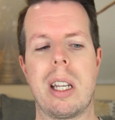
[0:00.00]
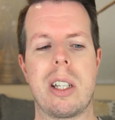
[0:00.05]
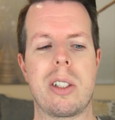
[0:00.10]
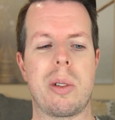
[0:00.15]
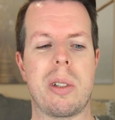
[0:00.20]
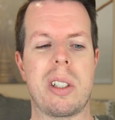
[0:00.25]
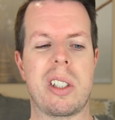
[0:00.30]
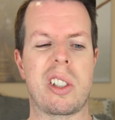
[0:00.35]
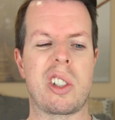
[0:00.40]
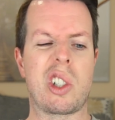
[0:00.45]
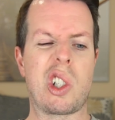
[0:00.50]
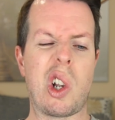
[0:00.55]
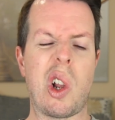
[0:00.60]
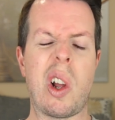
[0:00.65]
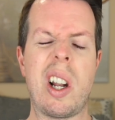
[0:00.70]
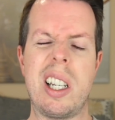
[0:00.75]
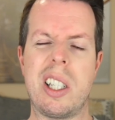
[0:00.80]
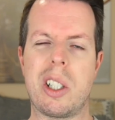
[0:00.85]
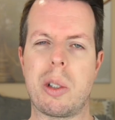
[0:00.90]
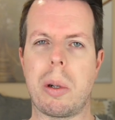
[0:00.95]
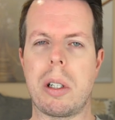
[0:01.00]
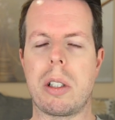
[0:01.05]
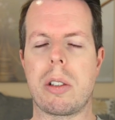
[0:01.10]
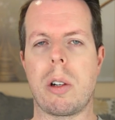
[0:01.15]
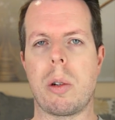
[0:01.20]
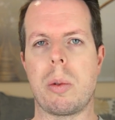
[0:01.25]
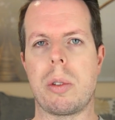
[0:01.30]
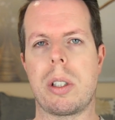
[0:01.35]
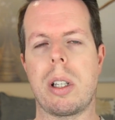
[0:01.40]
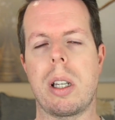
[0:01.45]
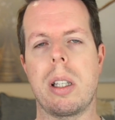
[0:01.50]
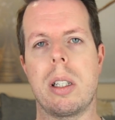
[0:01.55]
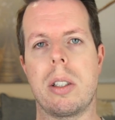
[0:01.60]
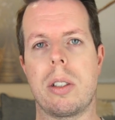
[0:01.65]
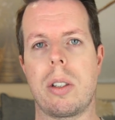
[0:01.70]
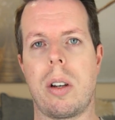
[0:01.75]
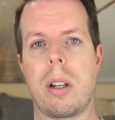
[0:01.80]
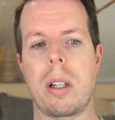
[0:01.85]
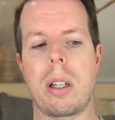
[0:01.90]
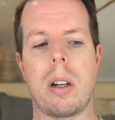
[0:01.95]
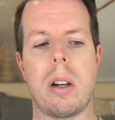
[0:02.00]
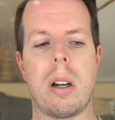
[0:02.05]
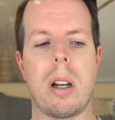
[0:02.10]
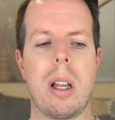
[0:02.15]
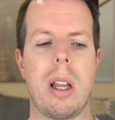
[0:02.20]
So it's slightly sweeter, I would say, than TYGAR,